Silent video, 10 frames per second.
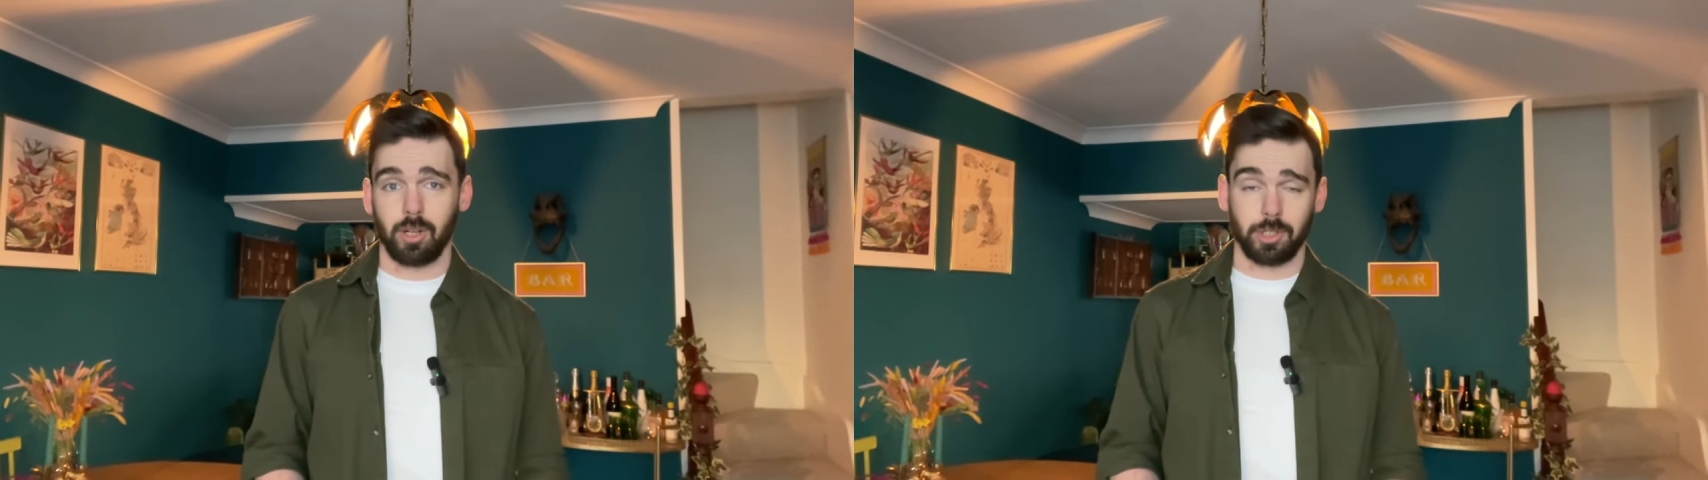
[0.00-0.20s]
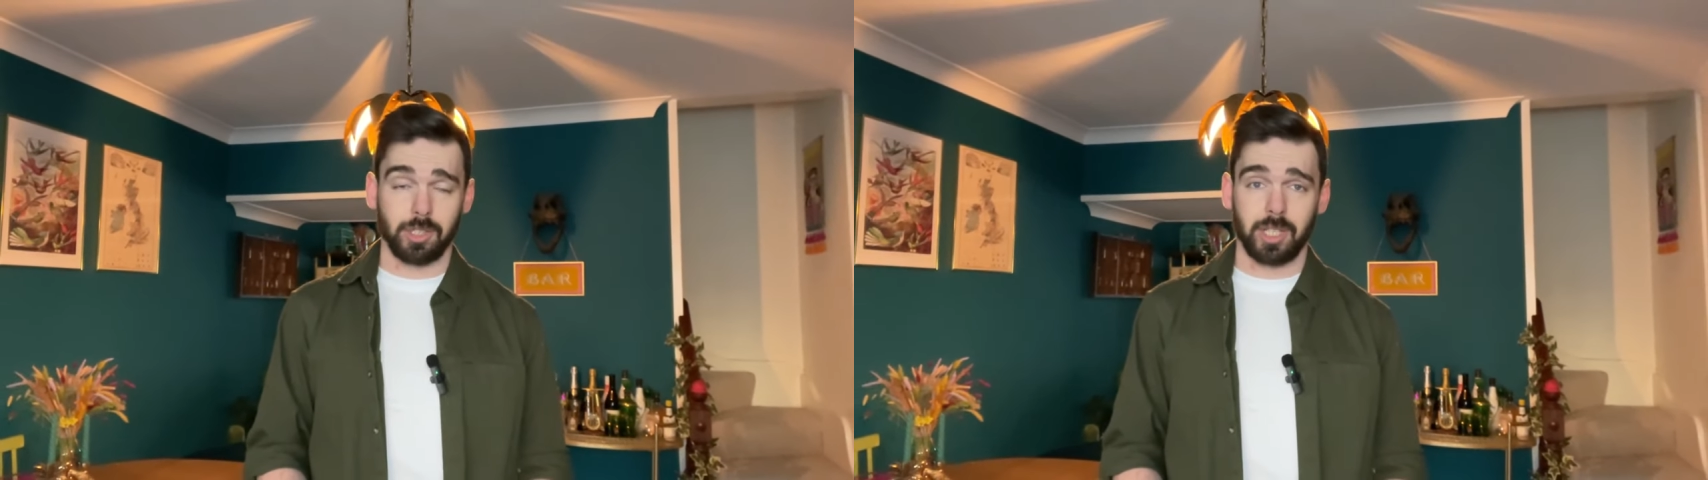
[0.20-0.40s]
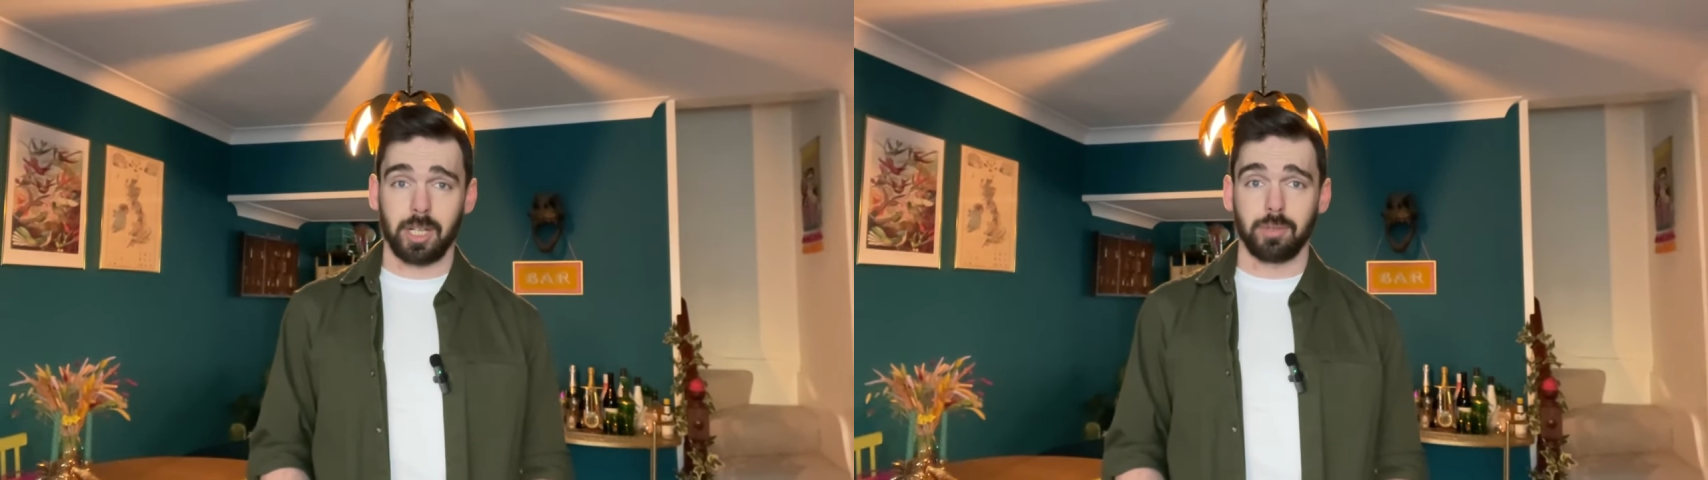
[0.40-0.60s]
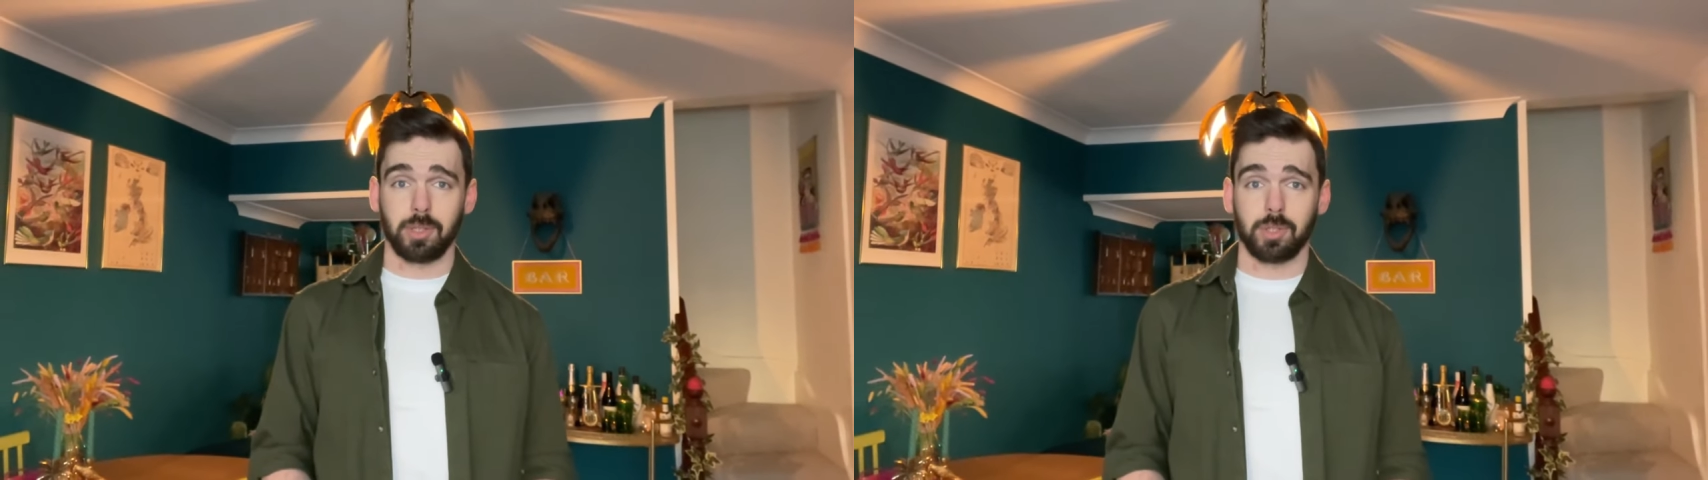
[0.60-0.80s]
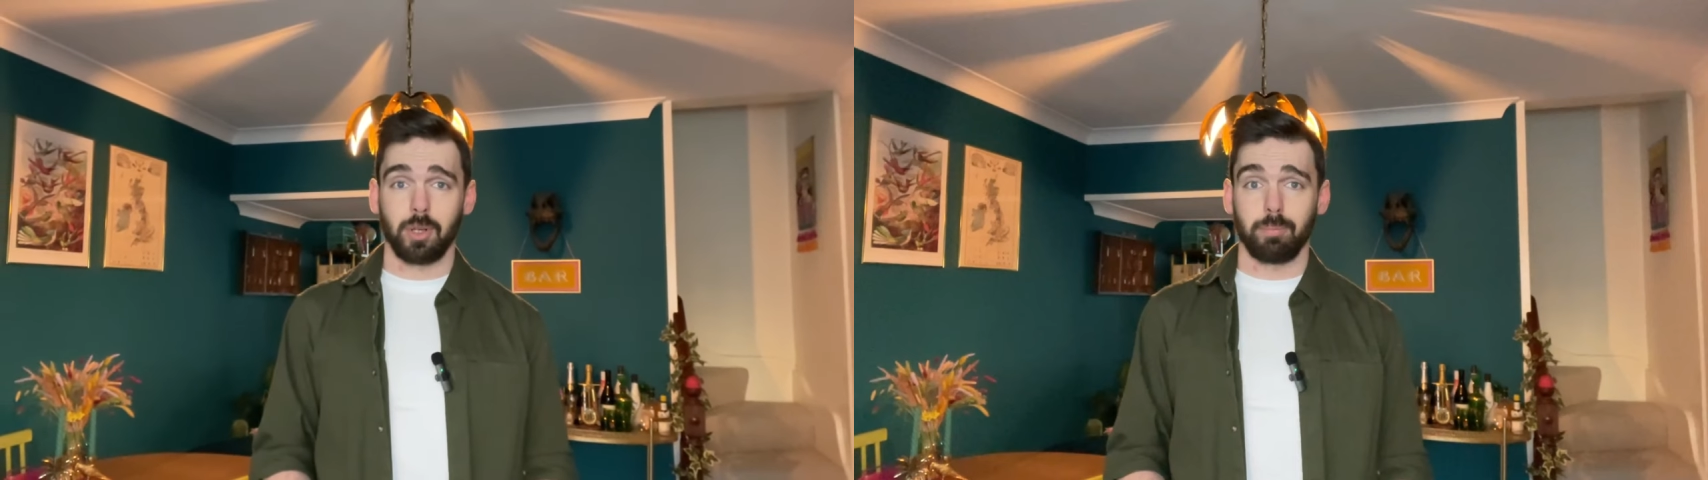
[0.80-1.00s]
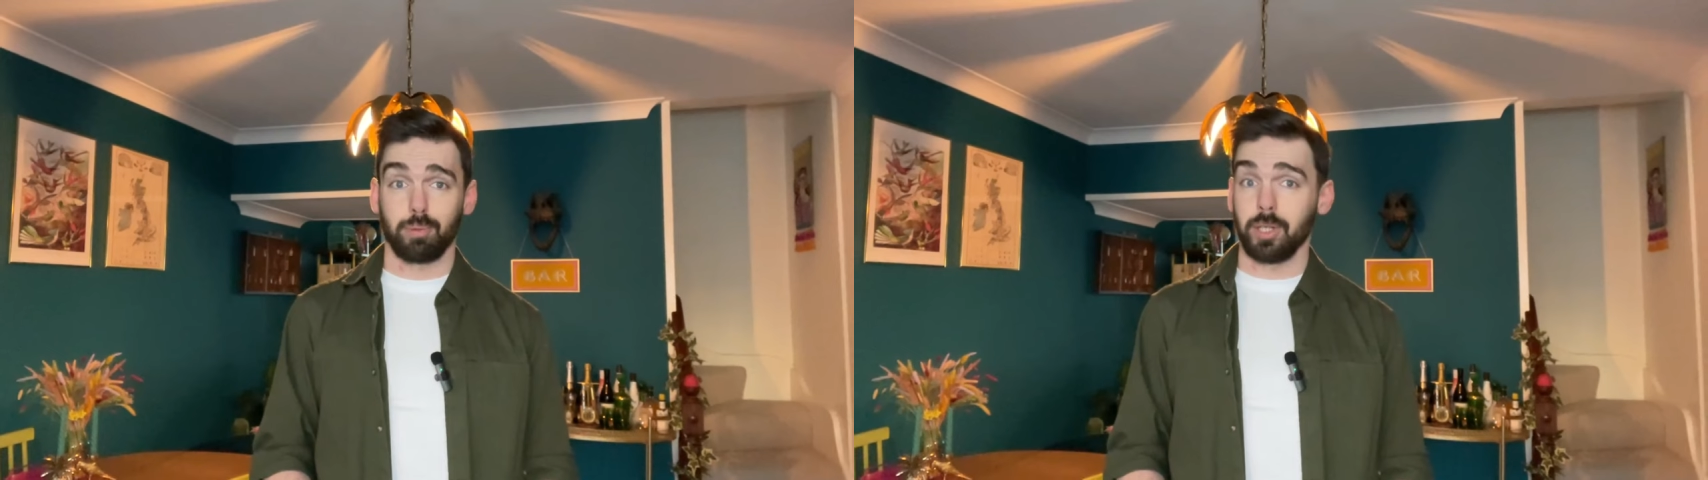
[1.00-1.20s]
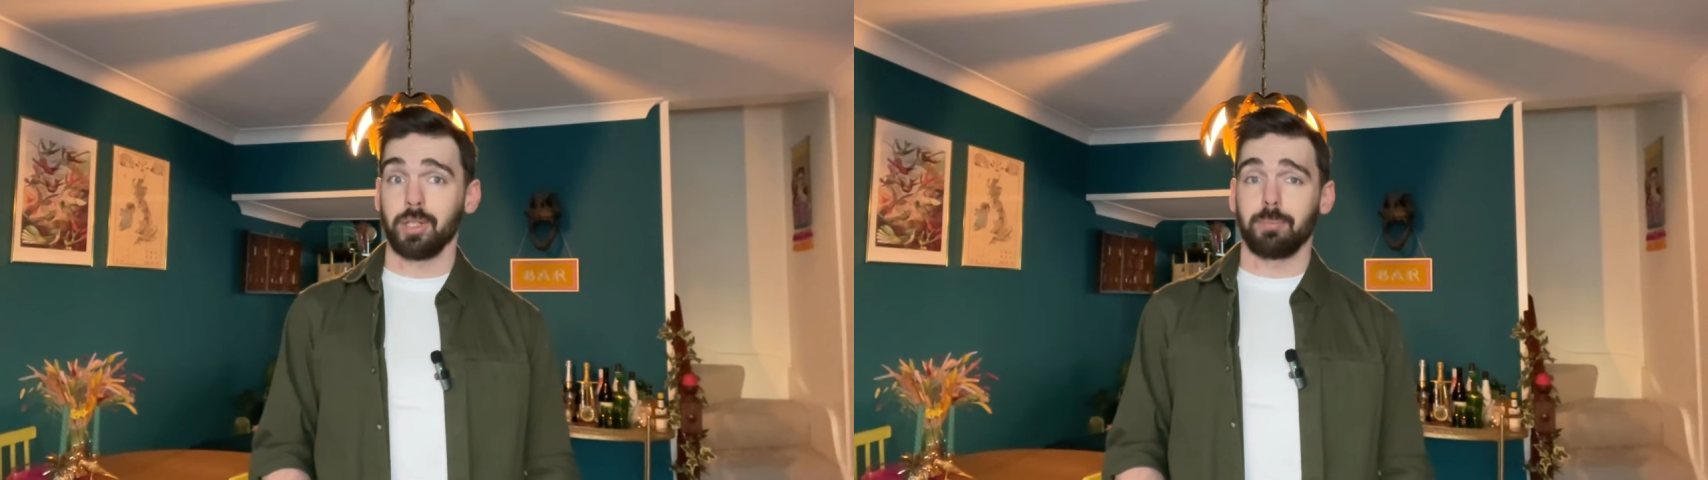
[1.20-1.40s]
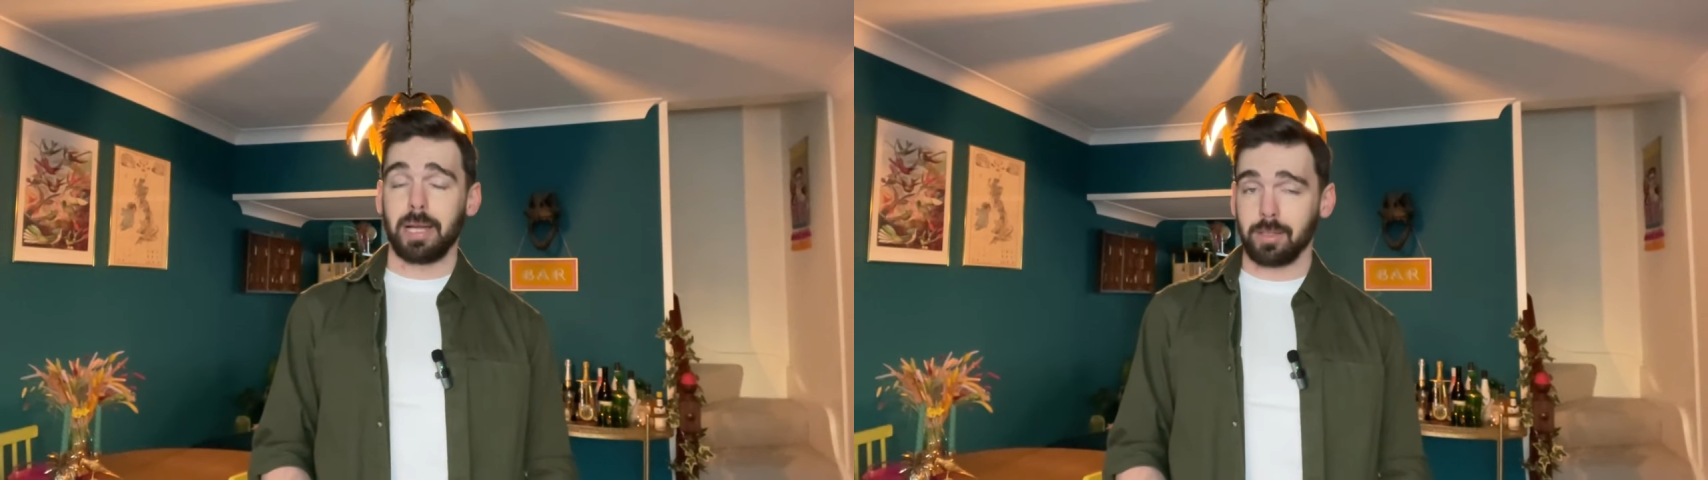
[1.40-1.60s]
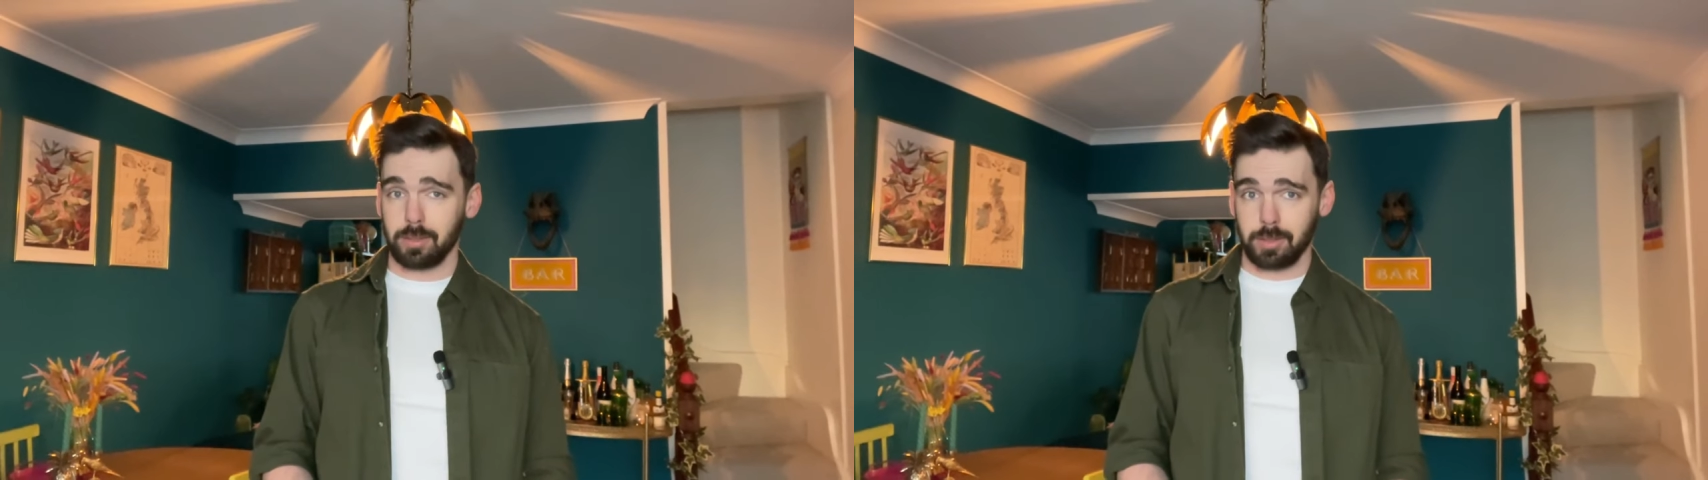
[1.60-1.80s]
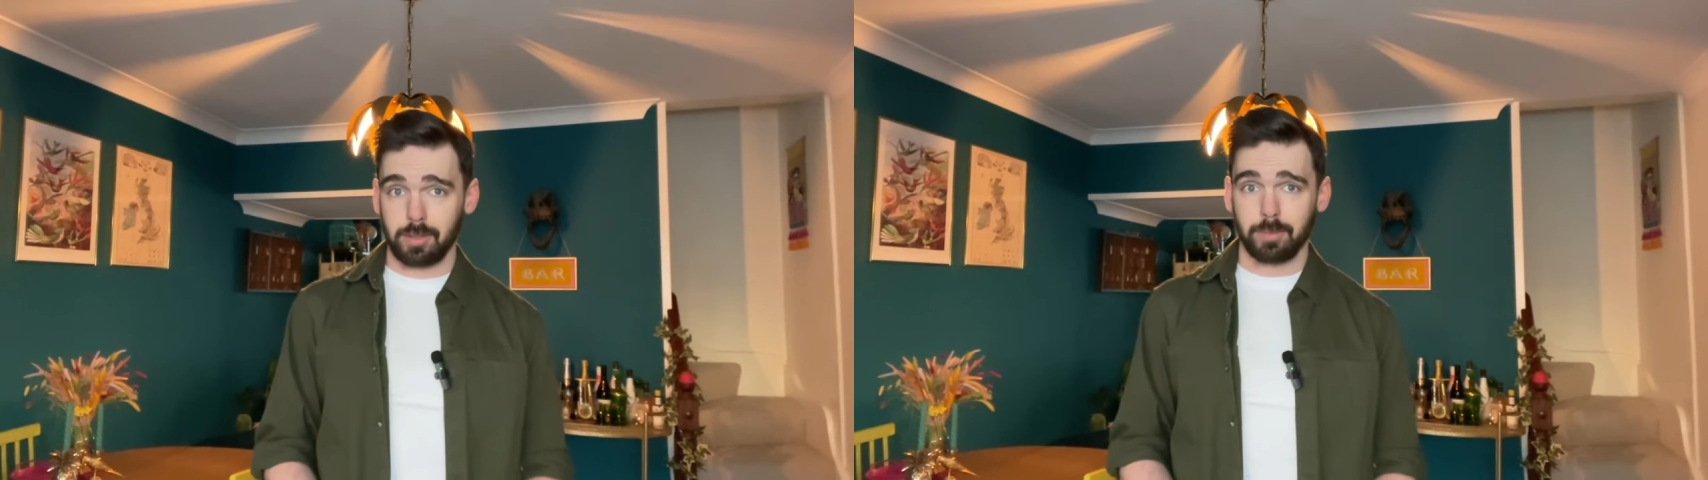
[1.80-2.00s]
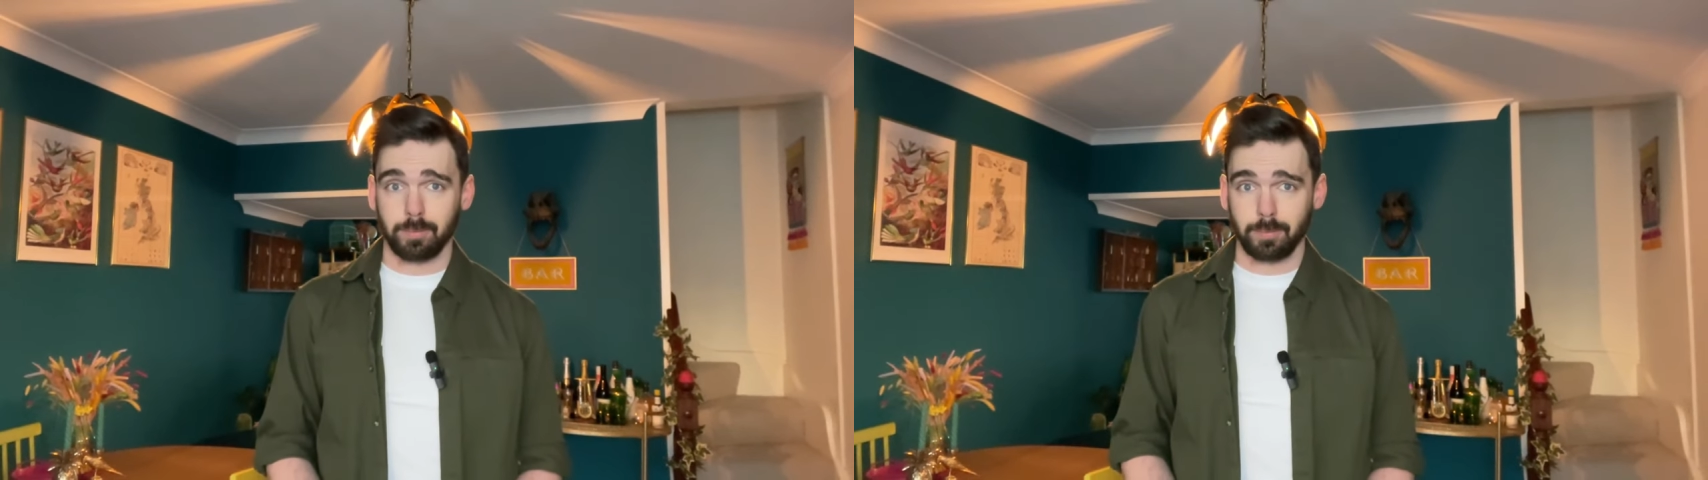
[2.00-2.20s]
Argentavis got a pretty good balance.